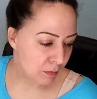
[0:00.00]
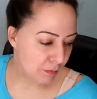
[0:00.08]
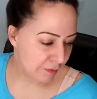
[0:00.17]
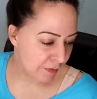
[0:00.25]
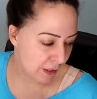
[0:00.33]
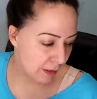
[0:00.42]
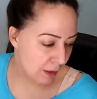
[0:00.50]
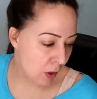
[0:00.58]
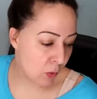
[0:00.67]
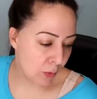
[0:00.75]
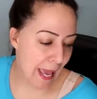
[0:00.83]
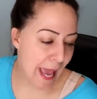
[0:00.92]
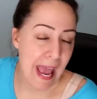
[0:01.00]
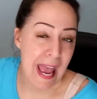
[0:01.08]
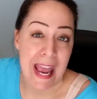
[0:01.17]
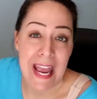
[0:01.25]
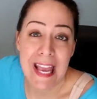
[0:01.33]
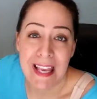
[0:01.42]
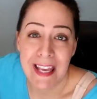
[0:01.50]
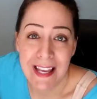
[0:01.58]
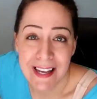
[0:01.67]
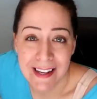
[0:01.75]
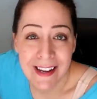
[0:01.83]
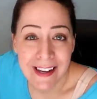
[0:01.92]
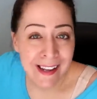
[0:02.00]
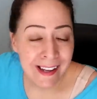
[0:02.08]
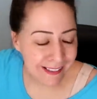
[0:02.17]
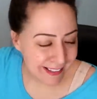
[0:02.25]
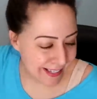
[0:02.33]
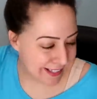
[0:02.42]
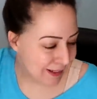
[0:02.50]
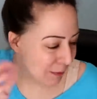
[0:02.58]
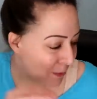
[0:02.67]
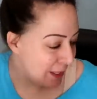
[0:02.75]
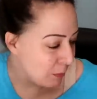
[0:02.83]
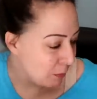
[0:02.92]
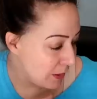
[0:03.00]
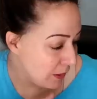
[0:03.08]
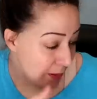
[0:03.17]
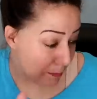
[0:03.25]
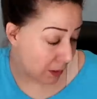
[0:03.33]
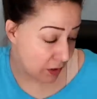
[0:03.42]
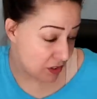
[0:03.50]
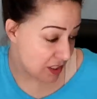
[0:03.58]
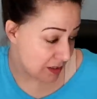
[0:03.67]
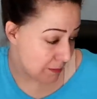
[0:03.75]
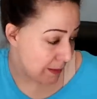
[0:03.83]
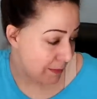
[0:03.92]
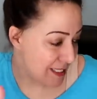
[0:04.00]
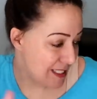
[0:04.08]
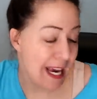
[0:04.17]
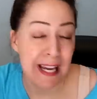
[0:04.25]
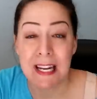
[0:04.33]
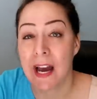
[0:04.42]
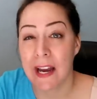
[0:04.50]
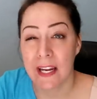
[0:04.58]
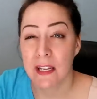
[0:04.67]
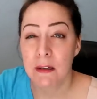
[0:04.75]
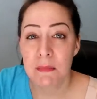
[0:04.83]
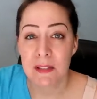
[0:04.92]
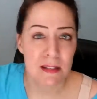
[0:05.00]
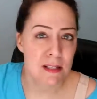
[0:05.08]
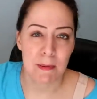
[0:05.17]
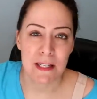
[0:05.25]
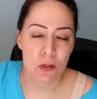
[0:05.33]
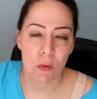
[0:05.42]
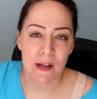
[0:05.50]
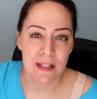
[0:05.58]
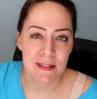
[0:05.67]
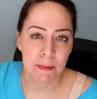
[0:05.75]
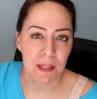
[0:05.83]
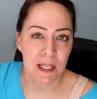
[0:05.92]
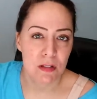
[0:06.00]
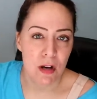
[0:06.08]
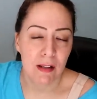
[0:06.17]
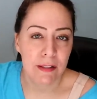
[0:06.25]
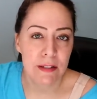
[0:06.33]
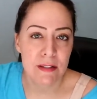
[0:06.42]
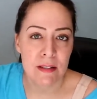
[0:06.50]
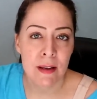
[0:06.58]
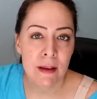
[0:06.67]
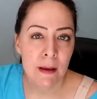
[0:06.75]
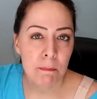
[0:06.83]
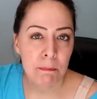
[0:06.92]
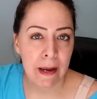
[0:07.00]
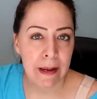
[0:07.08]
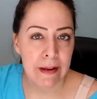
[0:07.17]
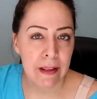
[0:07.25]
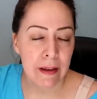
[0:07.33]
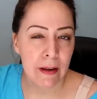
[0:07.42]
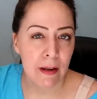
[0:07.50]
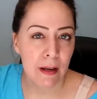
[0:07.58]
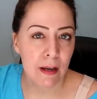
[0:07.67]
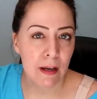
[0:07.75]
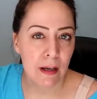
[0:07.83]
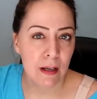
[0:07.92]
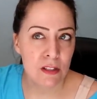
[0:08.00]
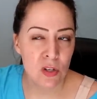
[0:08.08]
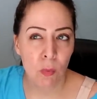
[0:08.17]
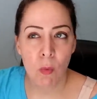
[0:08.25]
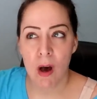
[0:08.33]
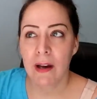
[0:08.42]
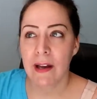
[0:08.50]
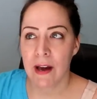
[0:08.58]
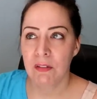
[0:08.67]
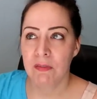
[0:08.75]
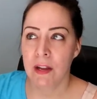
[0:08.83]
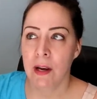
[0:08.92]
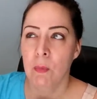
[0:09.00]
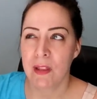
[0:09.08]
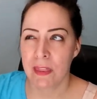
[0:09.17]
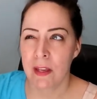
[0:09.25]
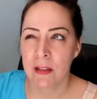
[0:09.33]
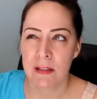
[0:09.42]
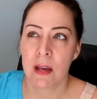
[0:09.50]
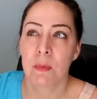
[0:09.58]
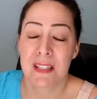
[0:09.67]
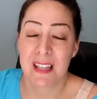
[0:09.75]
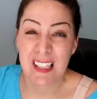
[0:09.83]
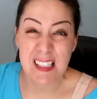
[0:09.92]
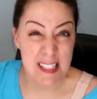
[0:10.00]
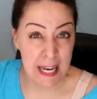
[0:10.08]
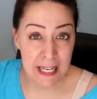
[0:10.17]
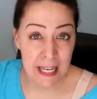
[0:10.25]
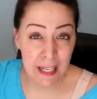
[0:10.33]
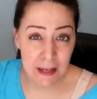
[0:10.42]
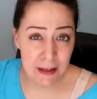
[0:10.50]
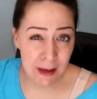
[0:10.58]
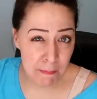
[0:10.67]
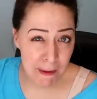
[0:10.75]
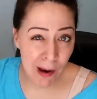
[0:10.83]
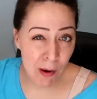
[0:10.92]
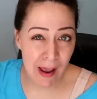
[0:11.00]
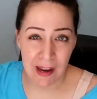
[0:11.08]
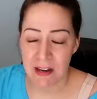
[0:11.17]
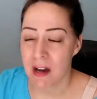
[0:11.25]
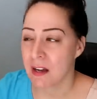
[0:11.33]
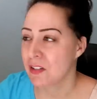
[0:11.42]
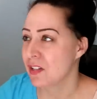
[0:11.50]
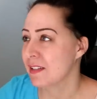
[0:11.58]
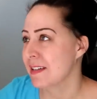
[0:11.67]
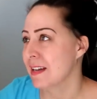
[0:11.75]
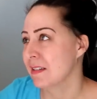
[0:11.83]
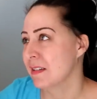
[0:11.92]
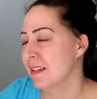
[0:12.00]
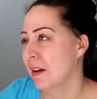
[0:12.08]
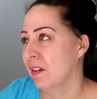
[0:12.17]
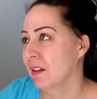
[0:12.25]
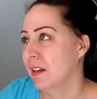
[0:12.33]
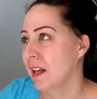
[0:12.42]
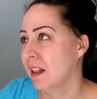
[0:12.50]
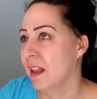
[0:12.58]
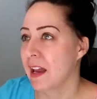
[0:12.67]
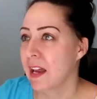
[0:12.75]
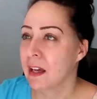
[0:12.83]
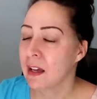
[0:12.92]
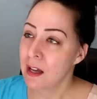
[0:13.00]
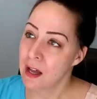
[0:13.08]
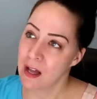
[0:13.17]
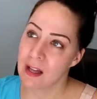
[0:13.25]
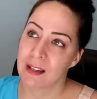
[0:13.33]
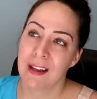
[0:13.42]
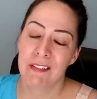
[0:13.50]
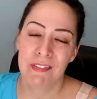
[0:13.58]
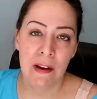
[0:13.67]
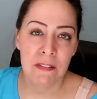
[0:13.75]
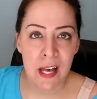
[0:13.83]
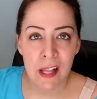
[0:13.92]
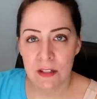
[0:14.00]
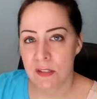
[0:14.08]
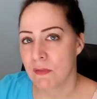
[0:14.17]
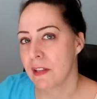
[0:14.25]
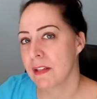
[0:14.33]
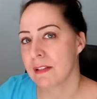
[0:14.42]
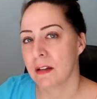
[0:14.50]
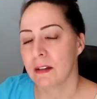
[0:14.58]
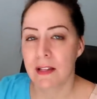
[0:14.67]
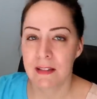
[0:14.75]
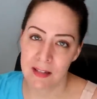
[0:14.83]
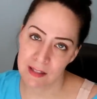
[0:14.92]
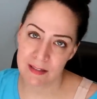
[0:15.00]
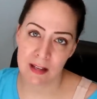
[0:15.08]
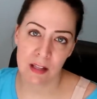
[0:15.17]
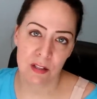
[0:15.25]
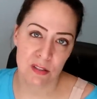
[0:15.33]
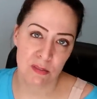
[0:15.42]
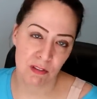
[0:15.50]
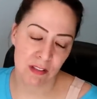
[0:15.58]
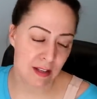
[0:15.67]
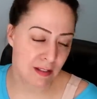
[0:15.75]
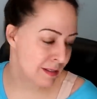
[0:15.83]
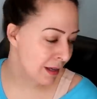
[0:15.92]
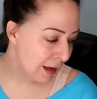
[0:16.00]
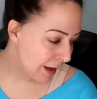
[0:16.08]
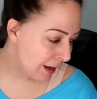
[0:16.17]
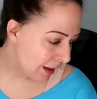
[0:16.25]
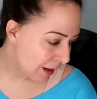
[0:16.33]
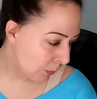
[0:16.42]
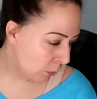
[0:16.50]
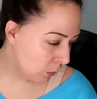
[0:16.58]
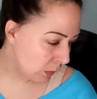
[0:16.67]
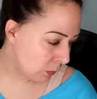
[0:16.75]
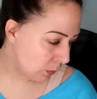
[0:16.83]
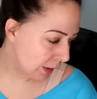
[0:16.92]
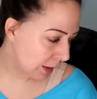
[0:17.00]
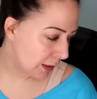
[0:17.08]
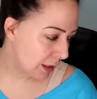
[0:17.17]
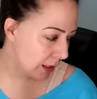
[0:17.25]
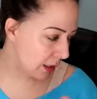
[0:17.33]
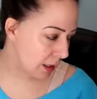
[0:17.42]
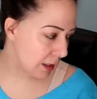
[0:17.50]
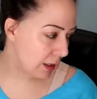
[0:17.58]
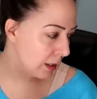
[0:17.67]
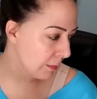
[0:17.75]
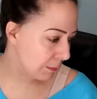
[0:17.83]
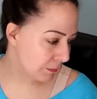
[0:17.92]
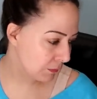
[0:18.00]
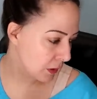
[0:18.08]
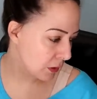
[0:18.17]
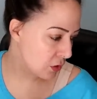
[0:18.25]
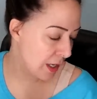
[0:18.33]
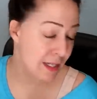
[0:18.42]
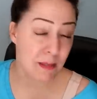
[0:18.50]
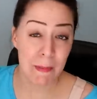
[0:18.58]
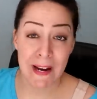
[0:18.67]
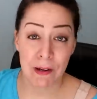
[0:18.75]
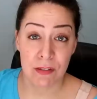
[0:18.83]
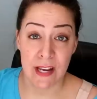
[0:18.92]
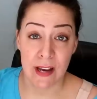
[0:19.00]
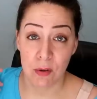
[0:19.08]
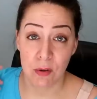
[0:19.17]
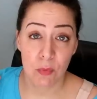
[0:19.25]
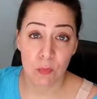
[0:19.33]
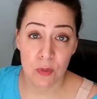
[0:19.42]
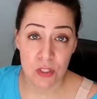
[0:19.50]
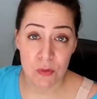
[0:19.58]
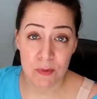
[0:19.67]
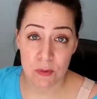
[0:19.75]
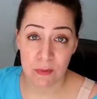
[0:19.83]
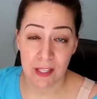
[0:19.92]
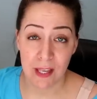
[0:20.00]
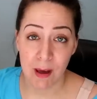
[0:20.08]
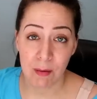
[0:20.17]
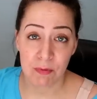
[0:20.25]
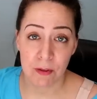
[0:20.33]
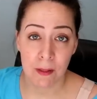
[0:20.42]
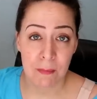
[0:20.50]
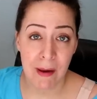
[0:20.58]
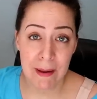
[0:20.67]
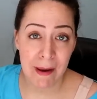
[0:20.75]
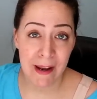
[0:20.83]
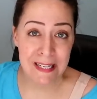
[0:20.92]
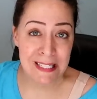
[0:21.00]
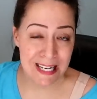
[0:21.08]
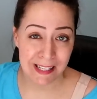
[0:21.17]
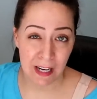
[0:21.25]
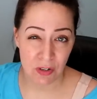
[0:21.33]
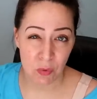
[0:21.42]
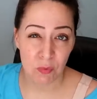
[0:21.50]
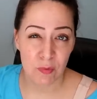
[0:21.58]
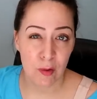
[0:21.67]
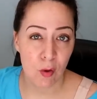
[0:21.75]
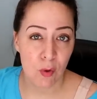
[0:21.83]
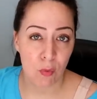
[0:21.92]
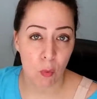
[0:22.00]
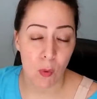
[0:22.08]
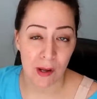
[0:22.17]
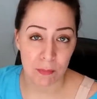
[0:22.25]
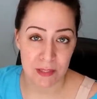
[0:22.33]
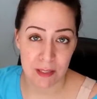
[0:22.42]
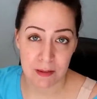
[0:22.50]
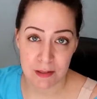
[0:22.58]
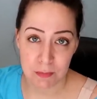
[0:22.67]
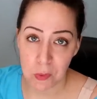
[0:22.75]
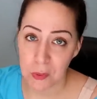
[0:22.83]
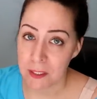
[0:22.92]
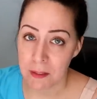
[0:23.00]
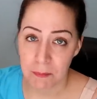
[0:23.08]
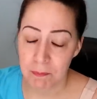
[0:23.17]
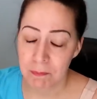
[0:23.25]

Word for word: feel okay. Like we, we only purchased maybe ten items and spent twenty something dollars, but to walk out of there with things I was excited about and not just necessarily like, I'll get five dollars for this, I'll get six dollars for this. We really tried to pare down, which was really helpful in my mind, and I don't feel overwhelmed at this point.